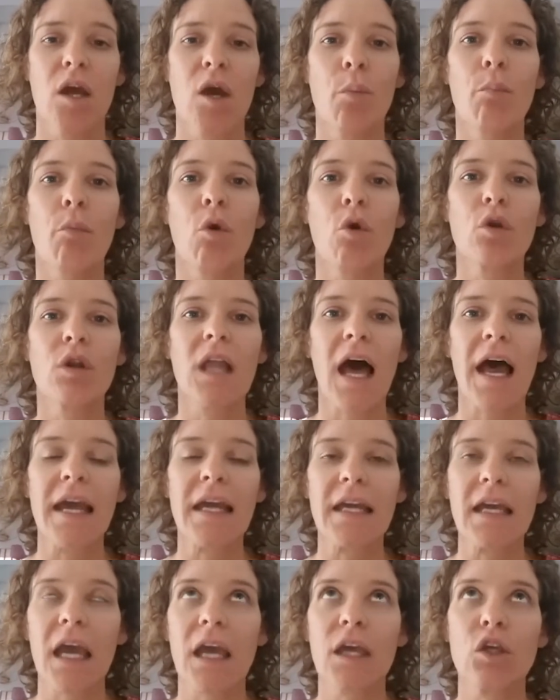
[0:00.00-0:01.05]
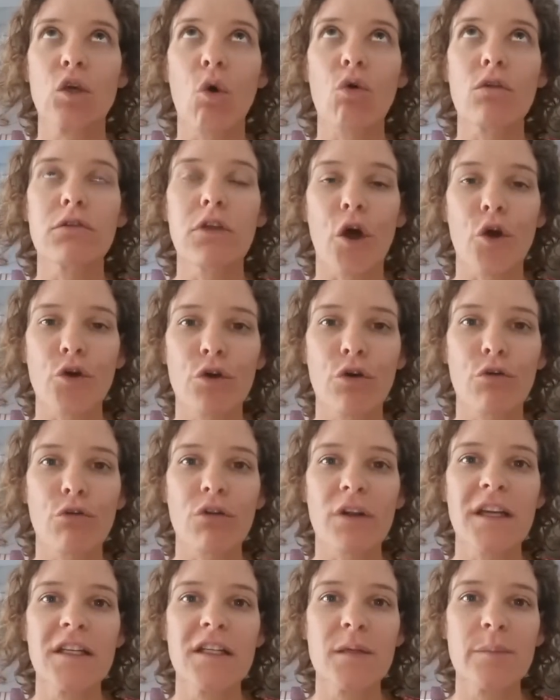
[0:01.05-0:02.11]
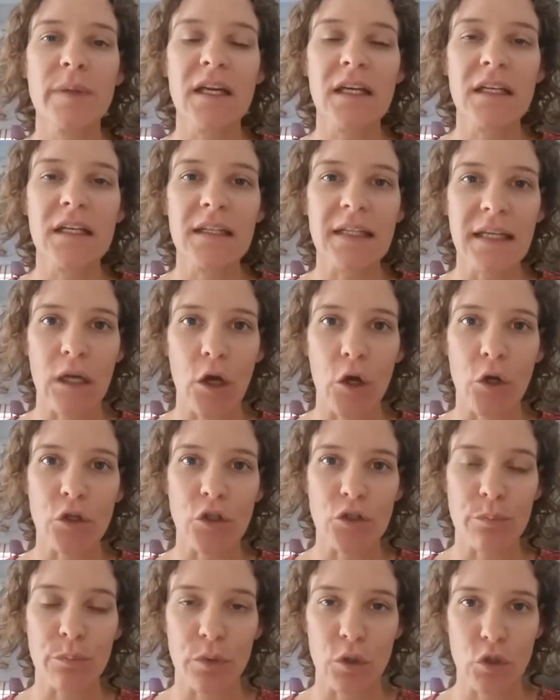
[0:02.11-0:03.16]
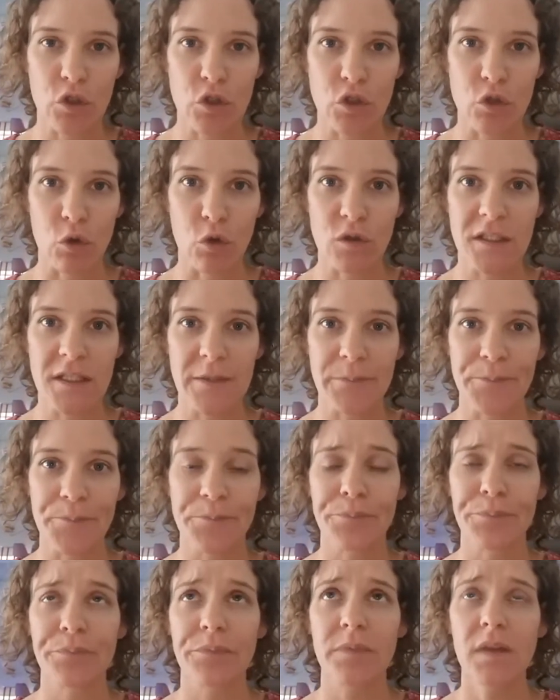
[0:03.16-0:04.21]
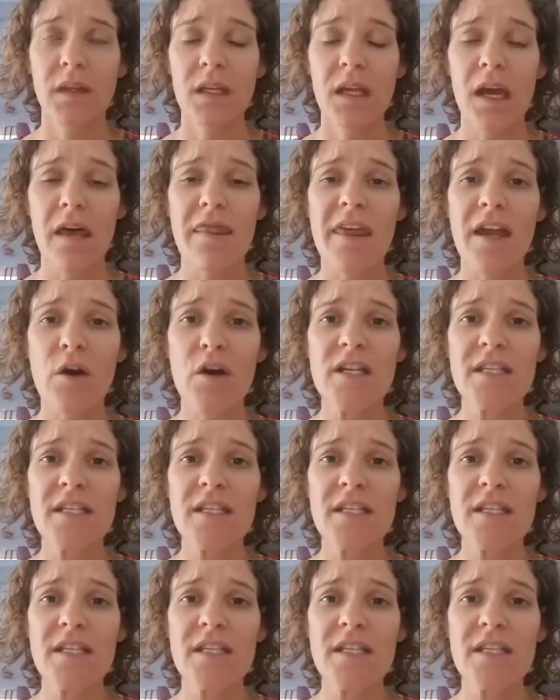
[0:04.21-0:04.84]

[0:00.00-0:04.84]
more like your local independently owned bookstores. There are